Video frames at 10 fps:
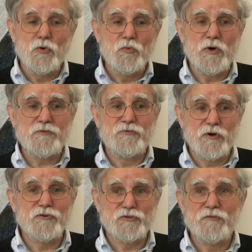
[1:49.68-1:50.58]
what
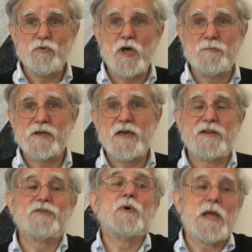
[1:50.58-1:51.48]
version of quantum
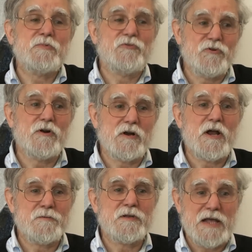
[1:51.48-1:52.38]
mechanics do I prefer?
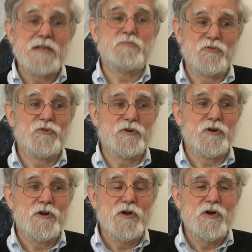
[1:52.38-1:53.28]
I mean, I
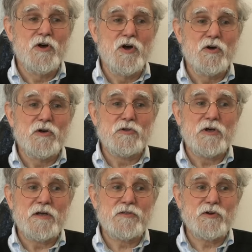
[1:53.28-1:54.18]
prefer.
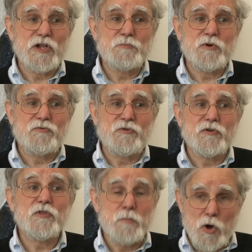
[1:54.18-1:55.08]
I certainly
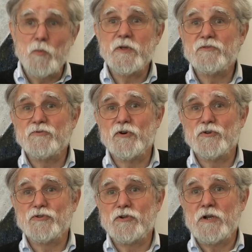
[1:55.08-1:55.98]
prefer the Bohmian
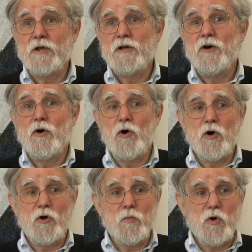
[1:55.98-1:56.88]
version
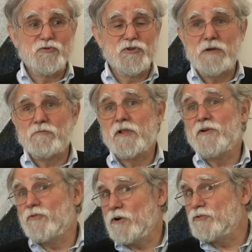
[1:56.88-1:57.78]
or more generally,
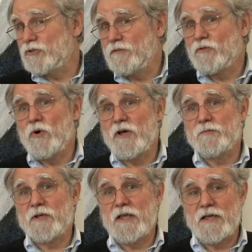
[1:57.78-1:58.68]
a version of quantum
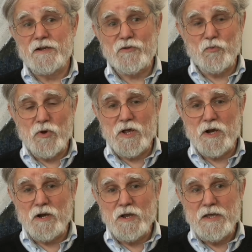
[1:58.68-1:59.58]
mechanics
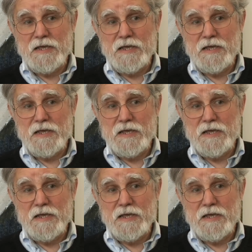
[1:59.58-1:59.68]
where